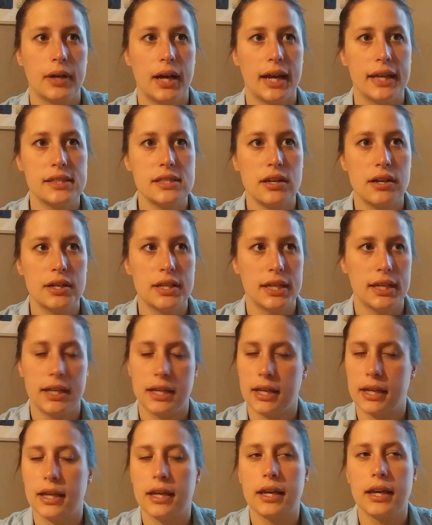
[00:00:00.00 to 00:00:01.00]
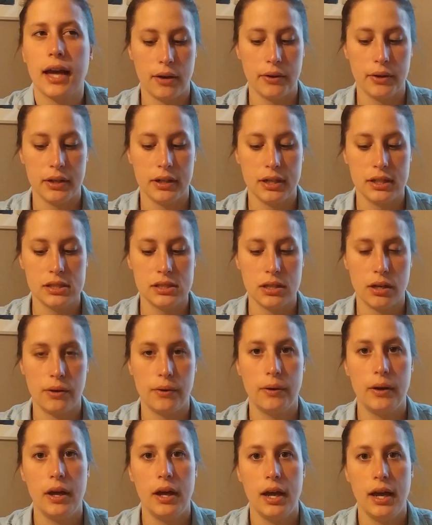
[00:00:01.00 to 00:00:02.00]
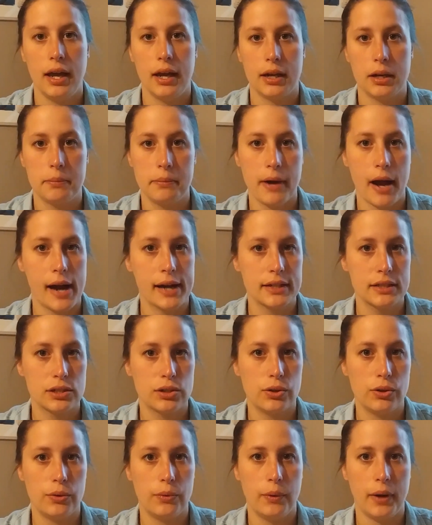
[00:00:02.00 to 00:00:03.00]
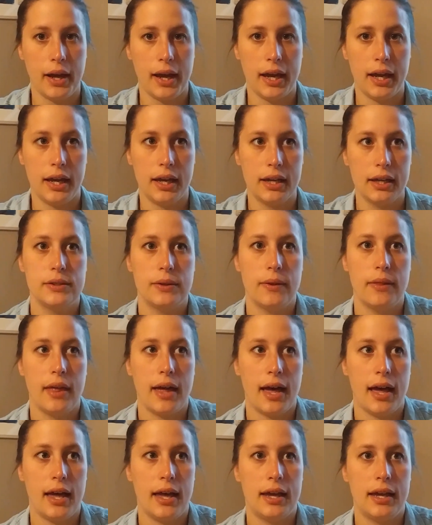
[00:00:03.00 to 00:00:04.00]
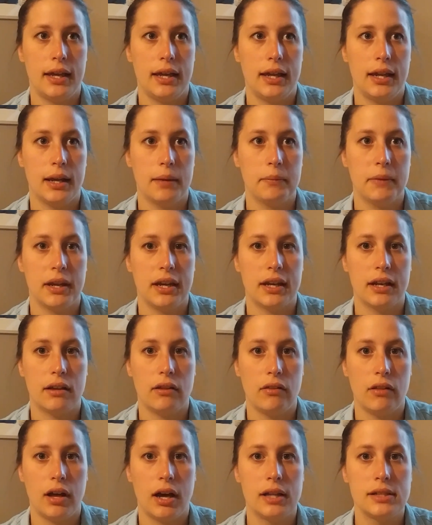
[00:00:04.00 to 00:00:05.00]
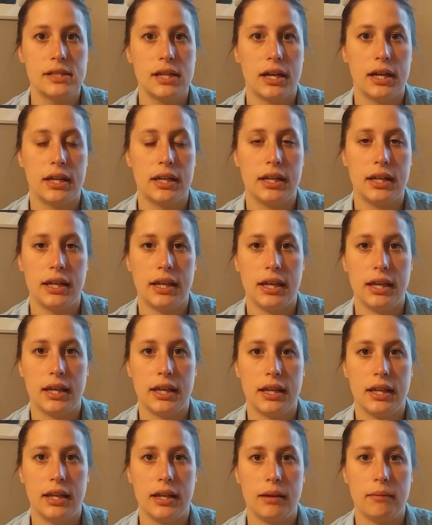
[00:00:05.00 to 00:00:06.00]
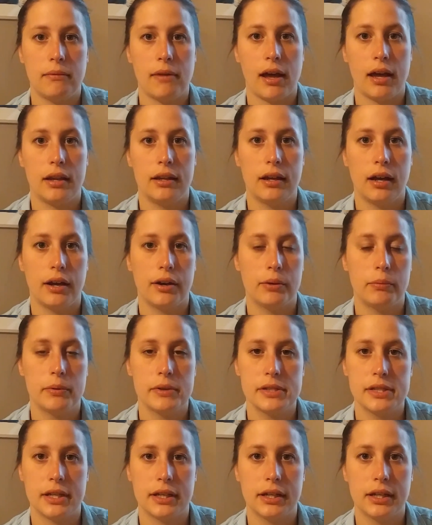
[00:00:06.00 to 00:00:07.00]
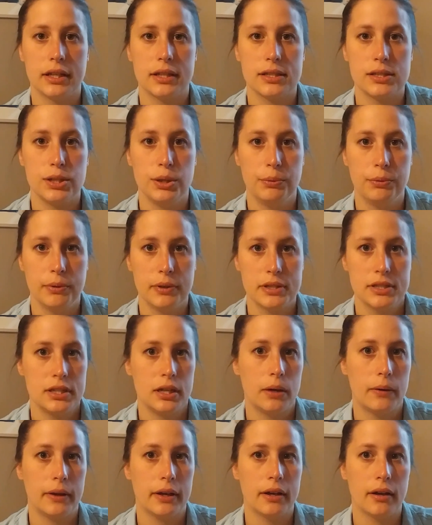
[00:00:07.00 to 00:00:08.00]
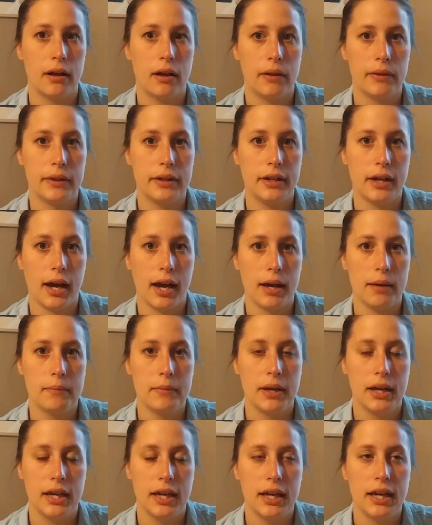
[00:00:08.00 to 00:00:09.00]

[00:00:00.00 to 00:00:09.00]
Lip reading: I started thinking, like, how can I sew in a practical way so that I'm getting a lot done and I'm not 100% consumed with sewing all the time.